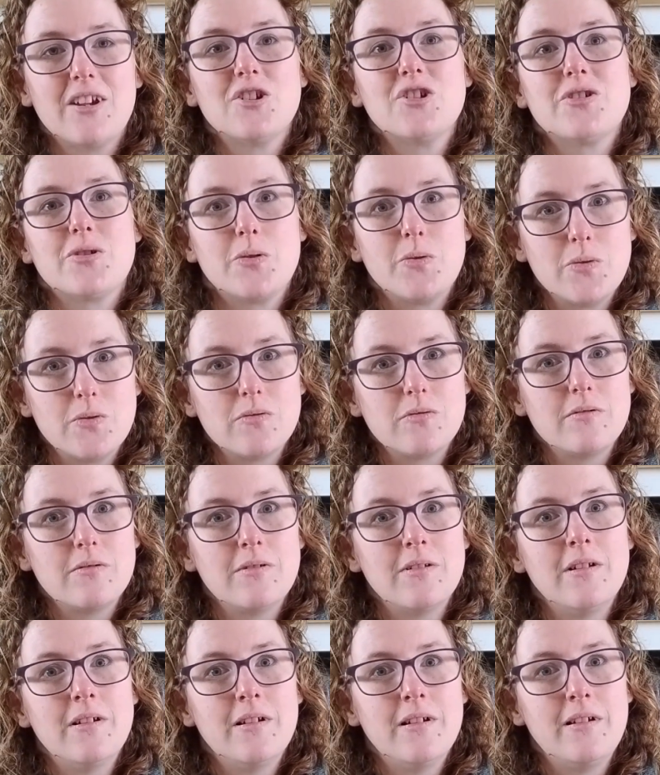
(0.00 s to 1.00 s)

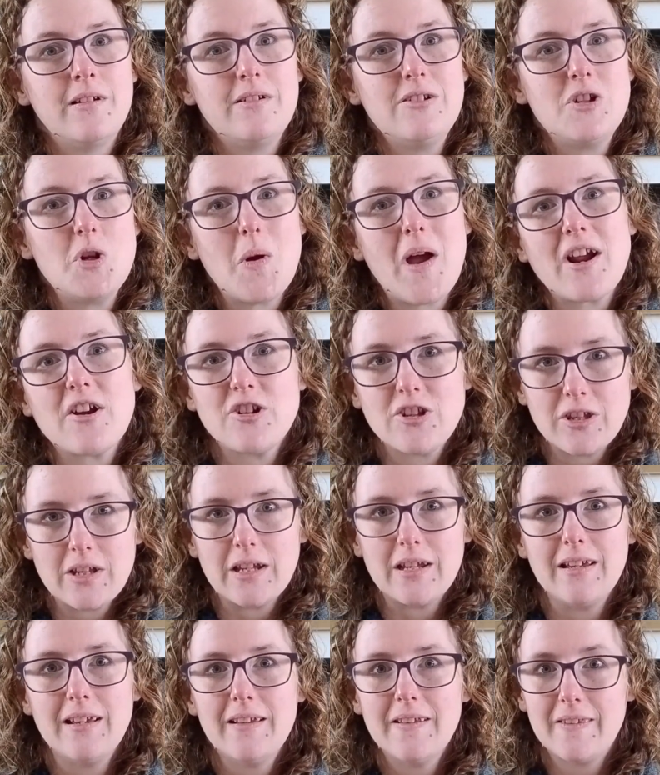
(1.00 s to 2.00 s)
shawl to
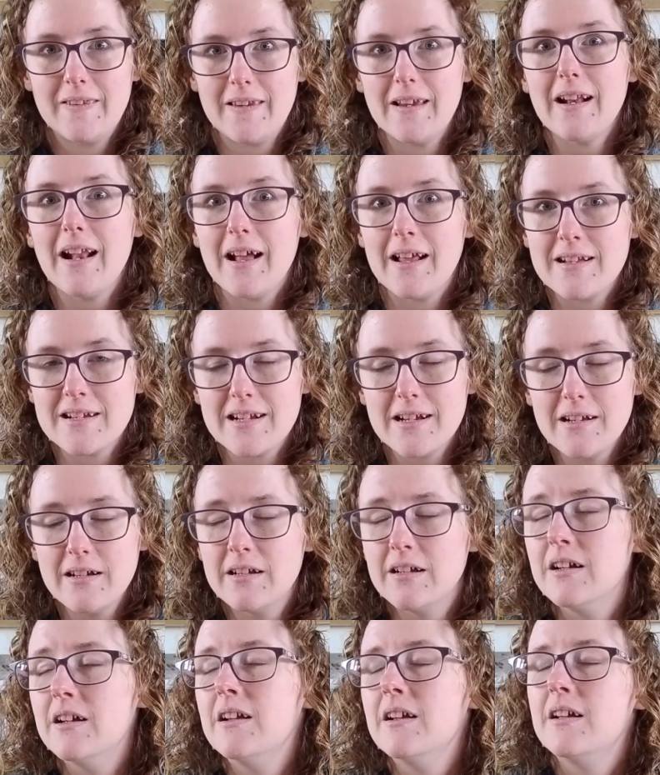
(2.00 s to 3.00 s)
actually sit under,